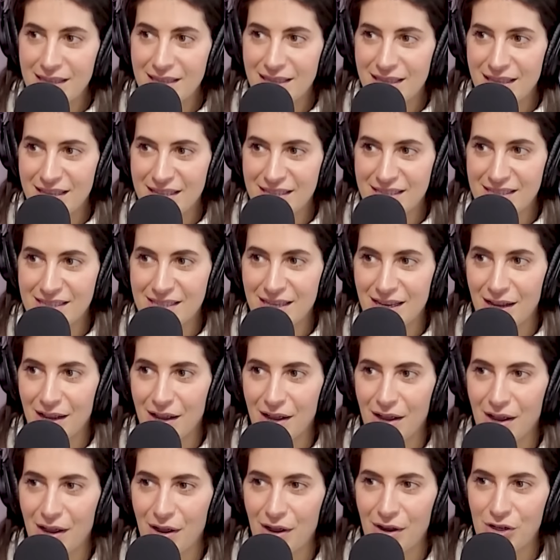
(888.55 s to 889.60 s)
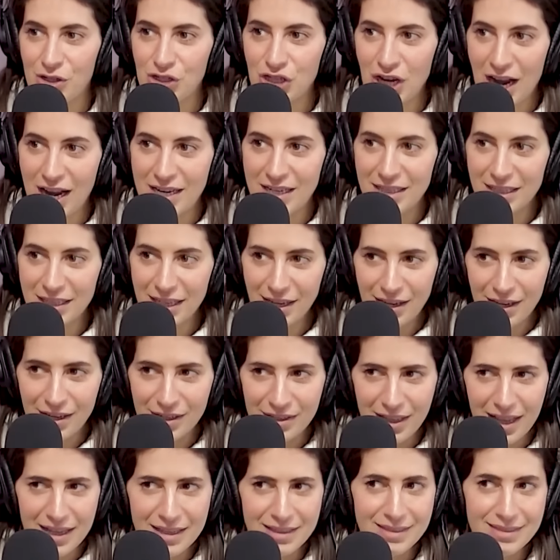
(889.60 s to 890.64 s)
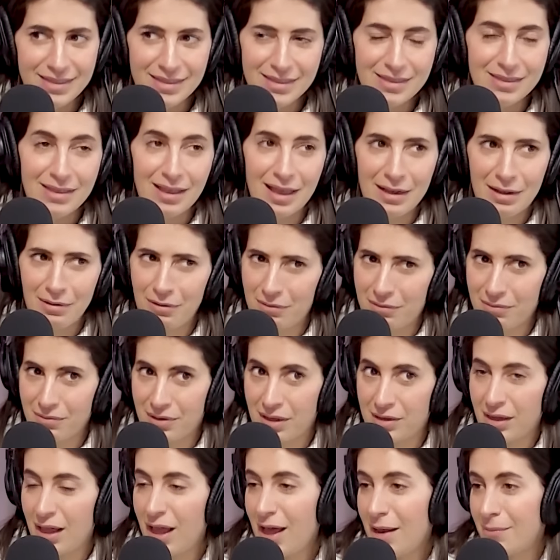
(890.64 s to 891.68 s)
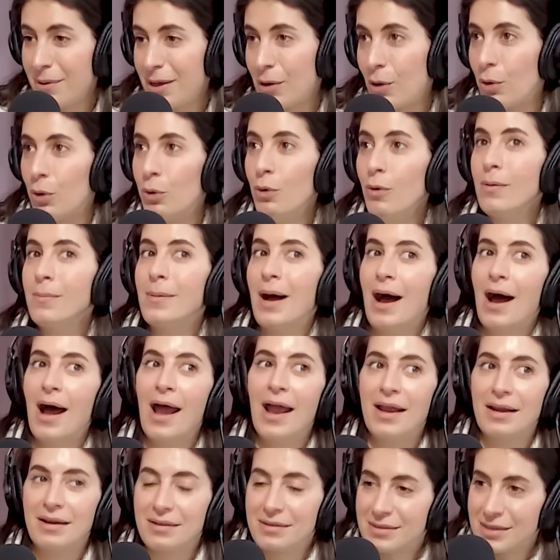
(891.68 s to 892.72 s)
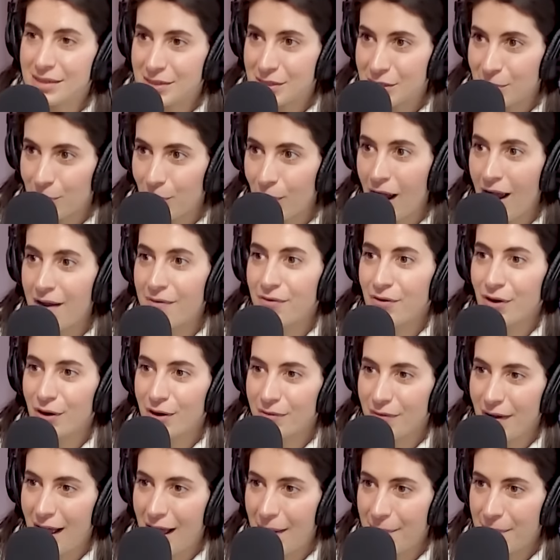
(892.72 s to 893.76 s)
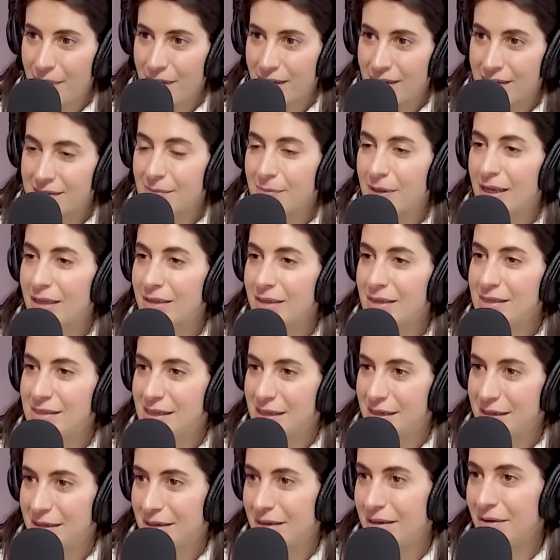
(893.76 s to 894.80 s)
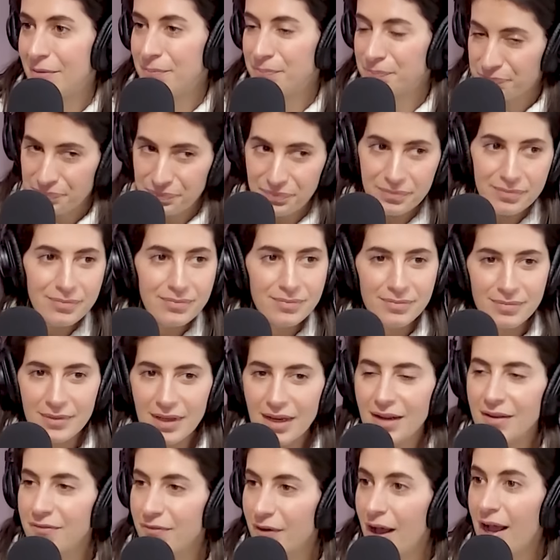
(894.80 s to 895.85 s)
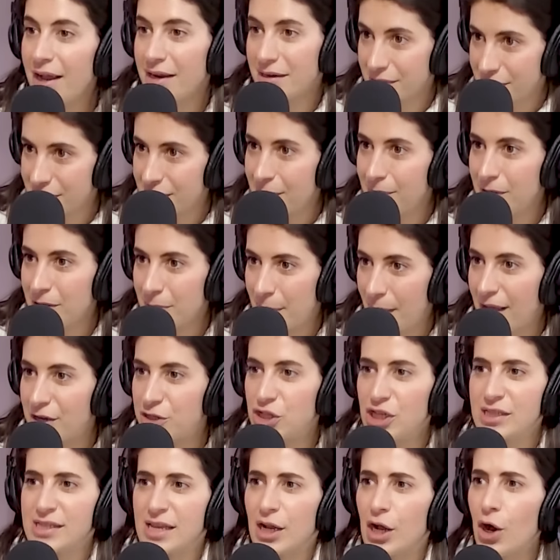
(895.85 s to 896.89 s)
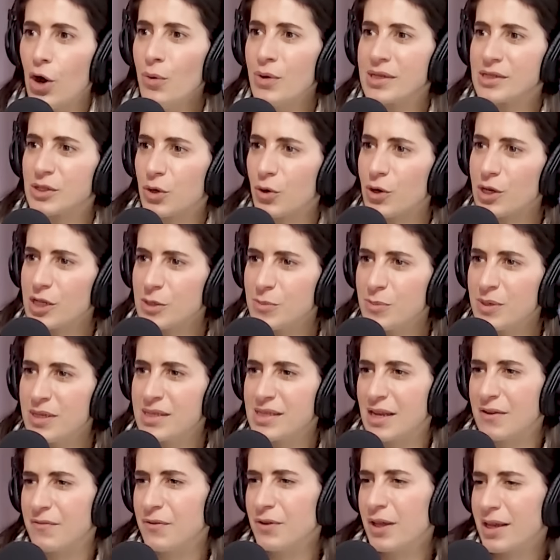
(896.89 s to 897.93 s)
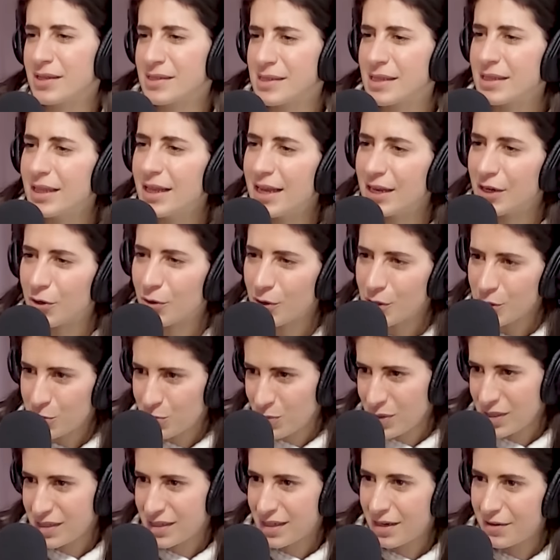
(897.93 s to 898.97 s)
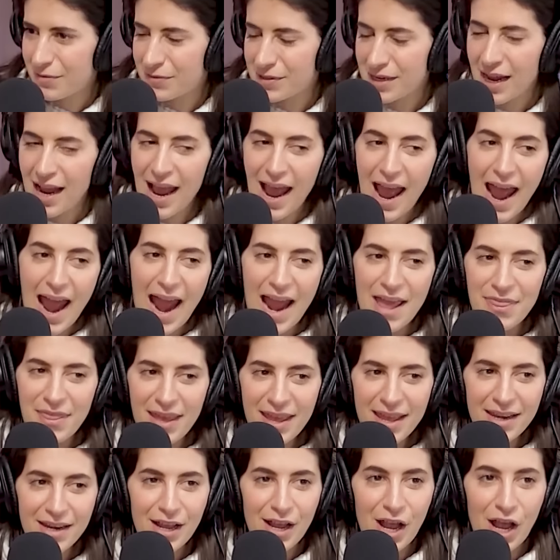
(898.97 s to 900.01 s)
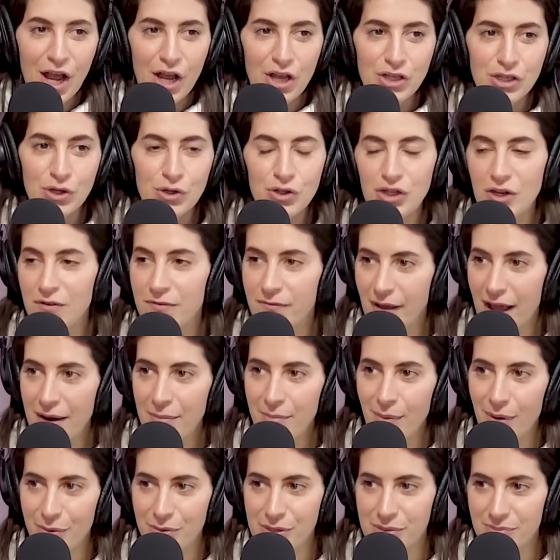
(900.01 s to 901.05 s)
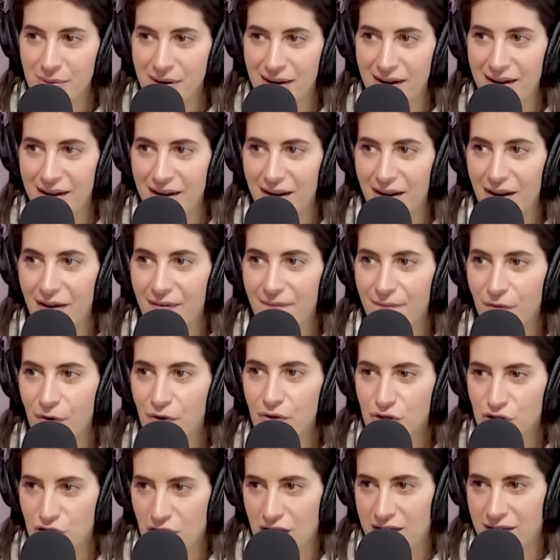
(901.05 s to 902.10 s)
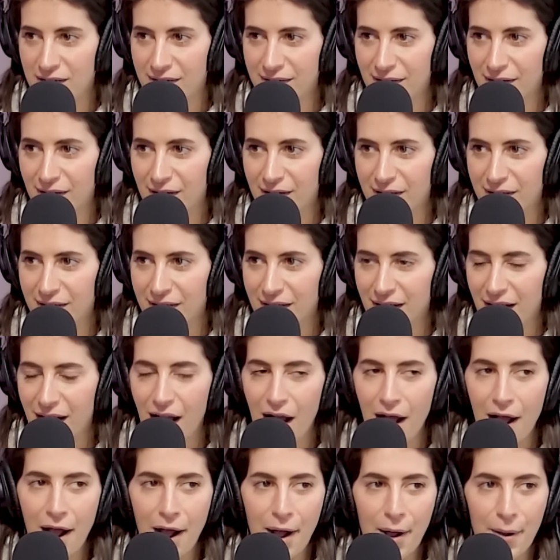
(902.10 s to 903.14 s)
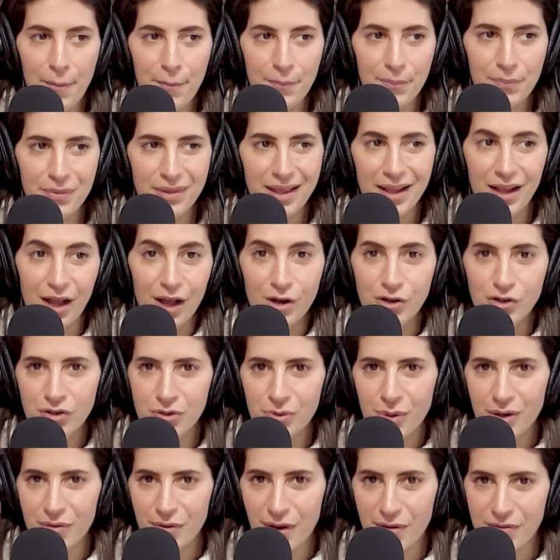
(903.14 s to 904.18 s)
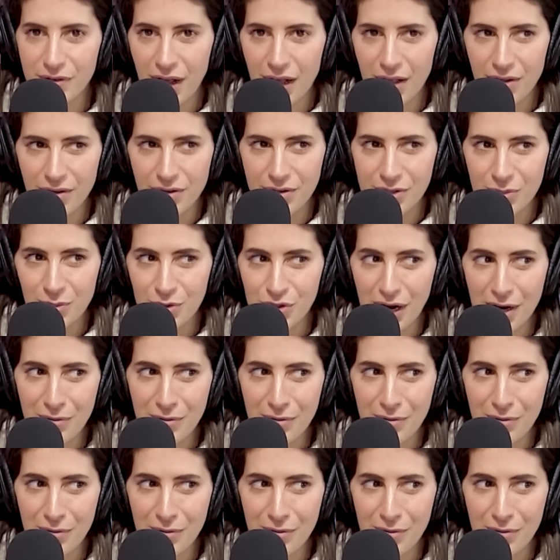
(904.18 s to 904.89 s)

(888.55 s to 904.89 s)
this yeah chandelier. Like, like a lot. I'm like, who am I to deprive right. her of happiness? I'm like, listen, fine, send me the. Pa-. She's like, oh, it's Christmas. I feel like it's a late Christmas gift. And then so she Venmos me for the chandelier. Yeah. Um, like $125, which I